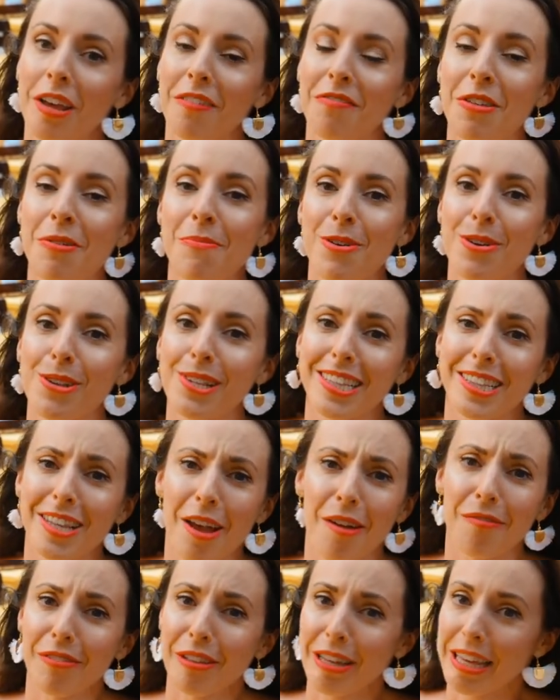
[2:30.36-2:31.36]
of the most
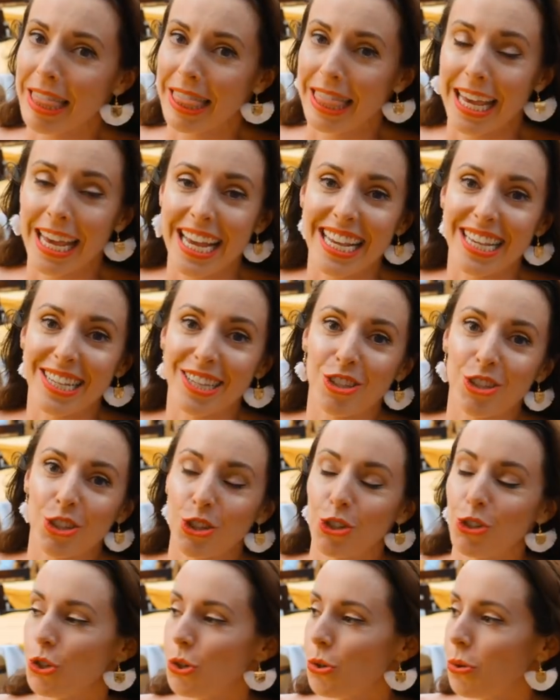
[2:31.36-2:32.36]
lovely things to
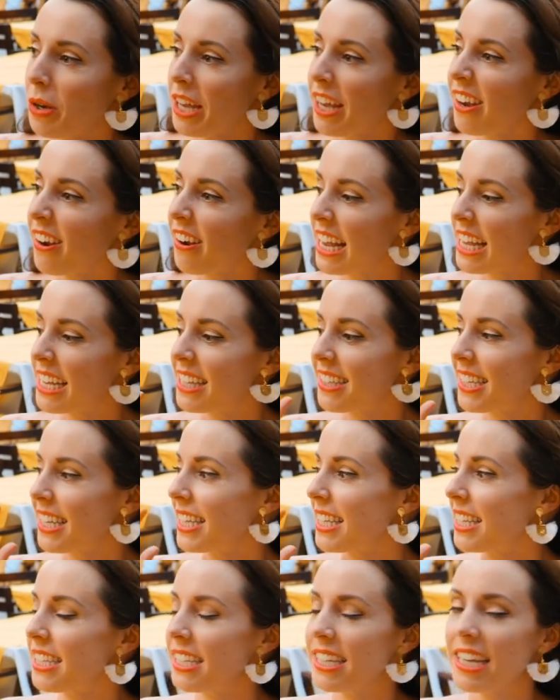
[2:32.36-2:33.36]
do here is to
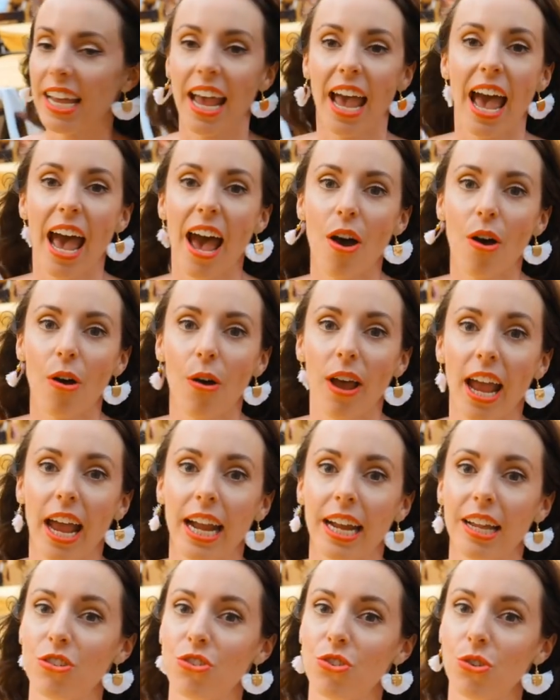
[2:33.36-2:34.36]
sit out and
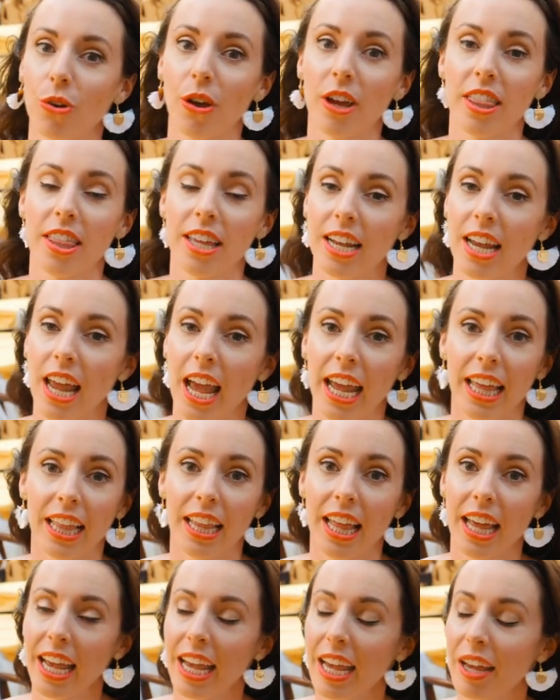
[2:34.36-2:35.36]
enjoy the
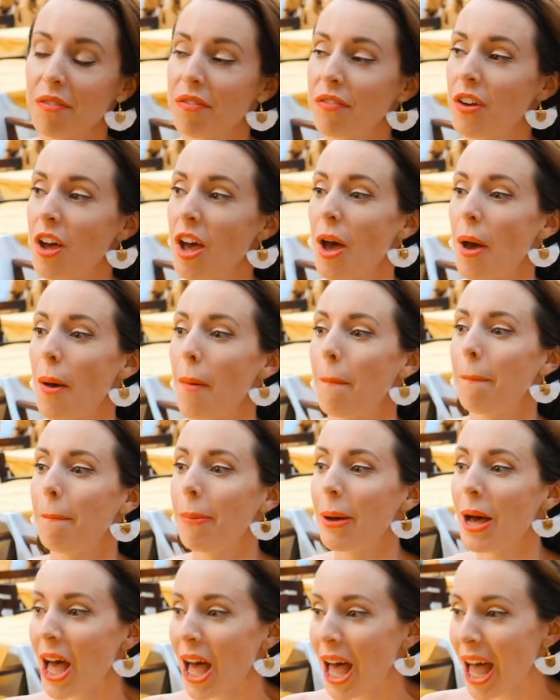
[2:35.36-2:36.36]
nightlife,
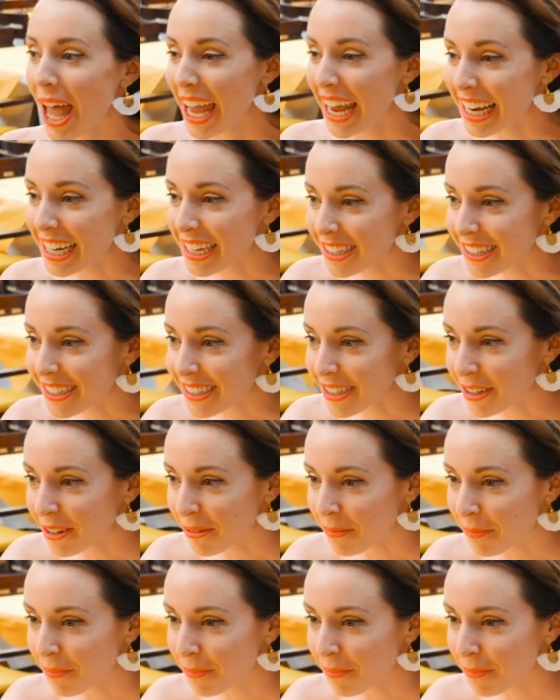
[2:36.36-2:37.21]
but